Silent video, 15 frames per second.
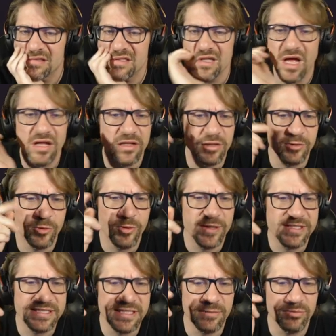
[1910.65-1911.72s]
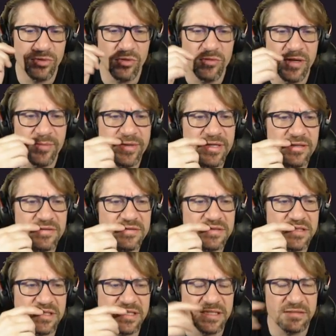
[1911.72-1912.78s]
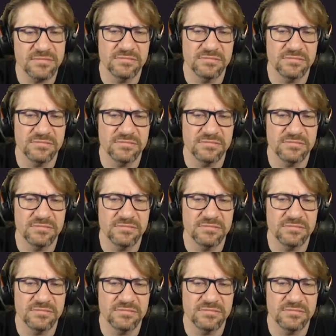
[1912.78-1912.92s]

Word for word: Non-linguistic programming. So like,